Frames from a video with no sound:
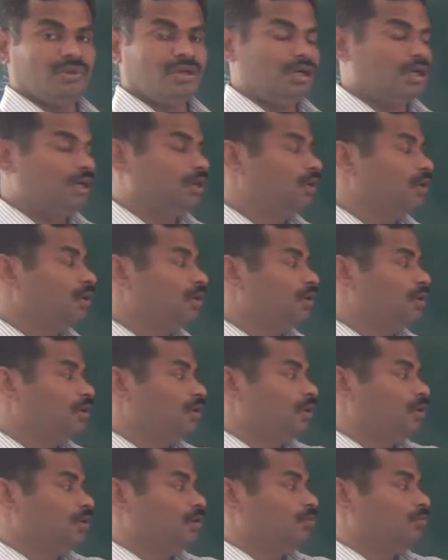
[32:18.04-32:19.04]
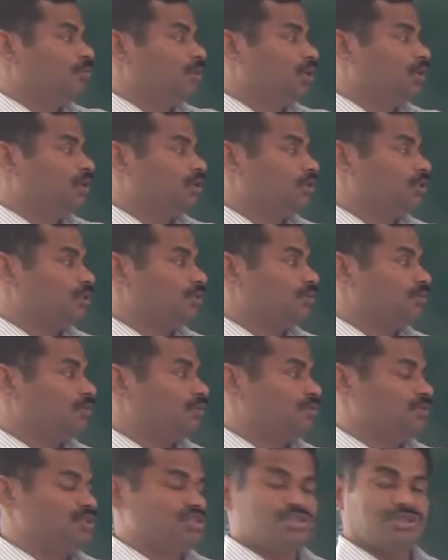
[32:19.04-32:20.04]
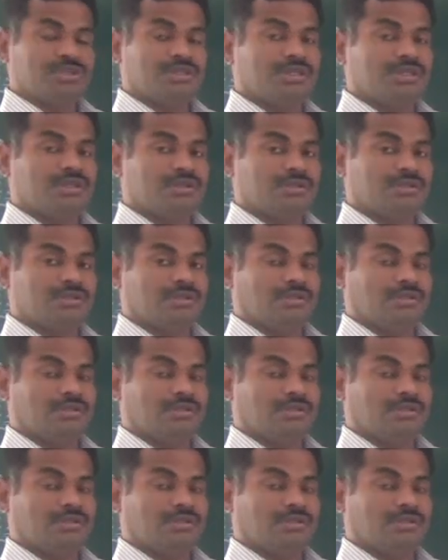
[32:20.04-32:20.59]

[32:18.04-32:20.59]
And because of this layer,